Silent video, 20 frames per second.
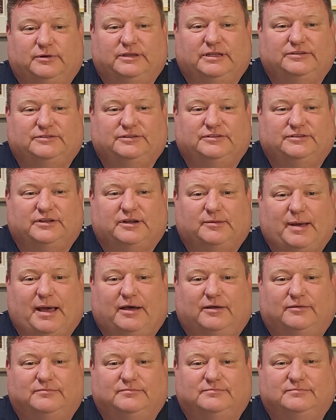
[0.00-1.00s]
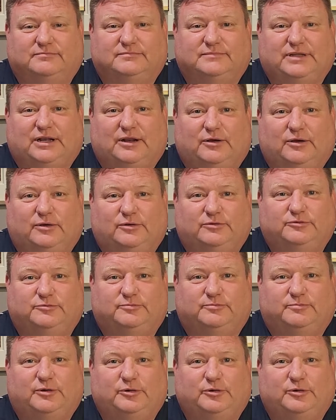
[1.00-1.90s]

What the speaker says: This isn't about who's